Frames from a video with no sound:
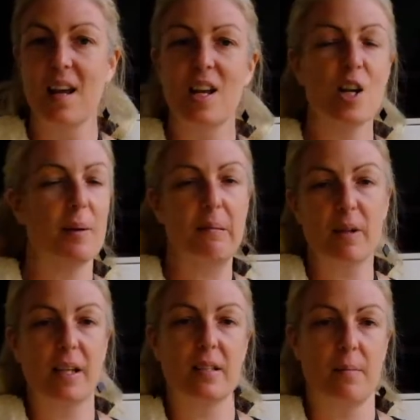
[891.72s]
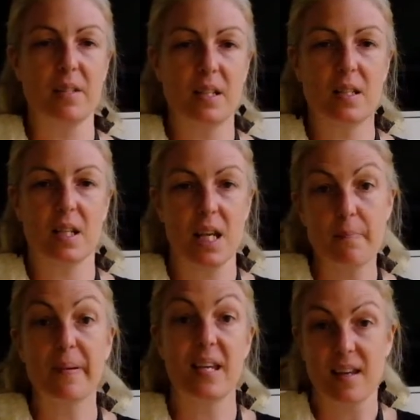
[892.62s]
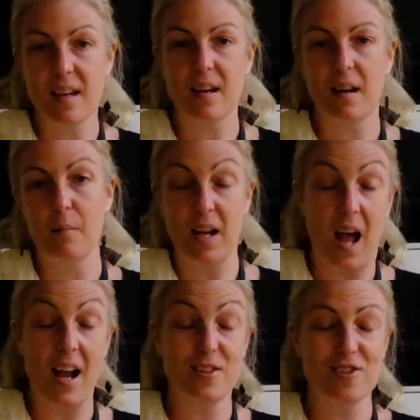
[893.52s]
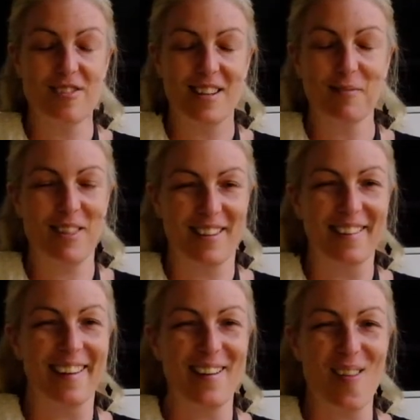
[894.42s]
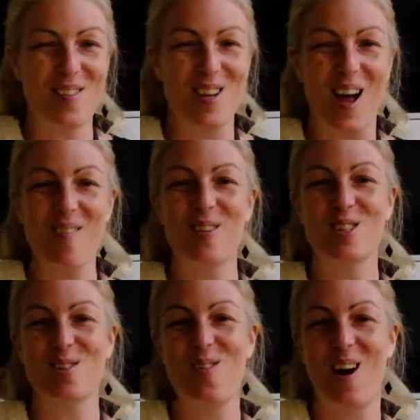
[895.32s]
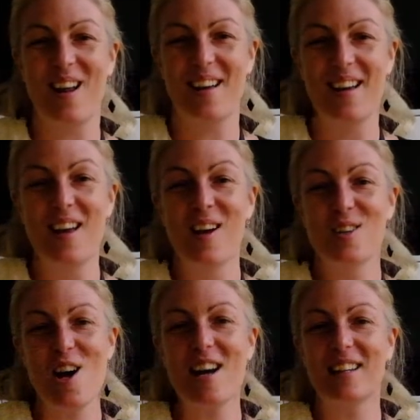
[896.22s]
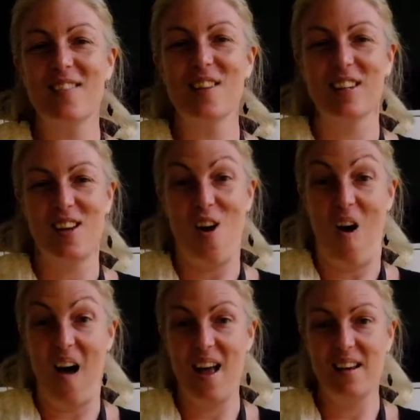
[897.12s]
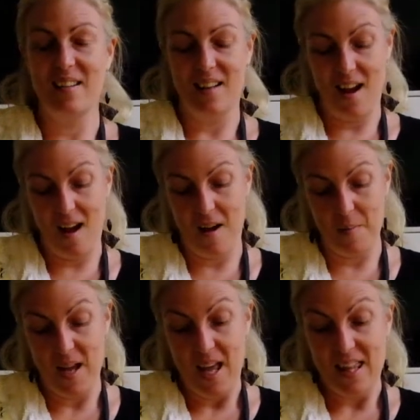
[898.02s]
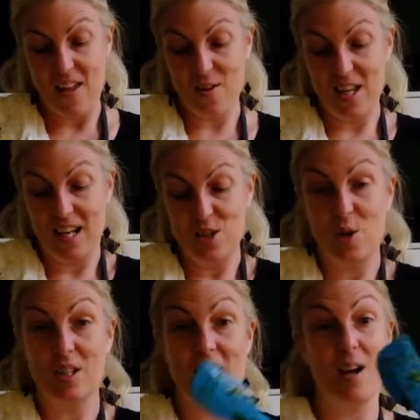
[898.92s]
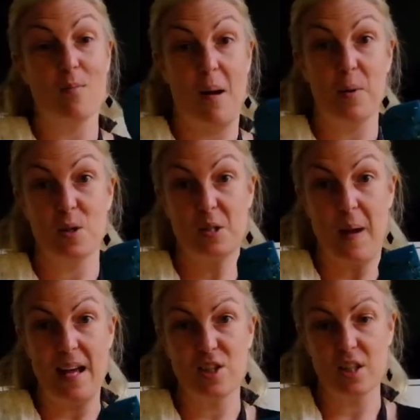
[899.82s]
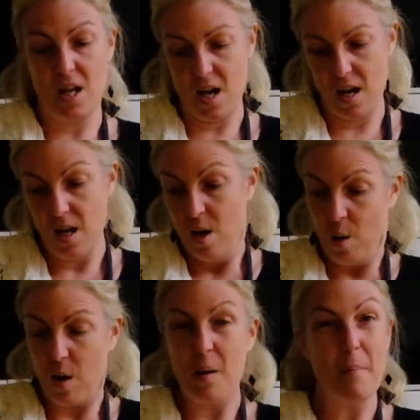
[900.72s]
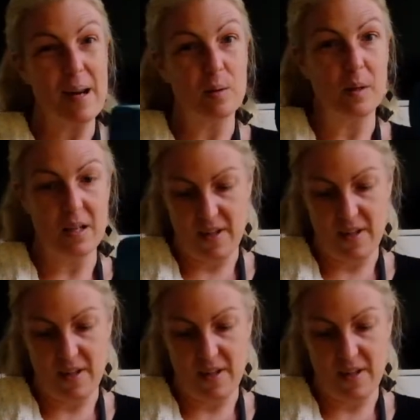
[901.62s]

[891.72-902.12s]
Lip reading: You're gonna be really tempted to keep peeking like I just did with the lid all the time, but you wanna try to leave the lid on. The other thing is you can take a rubber spatula or a metal one if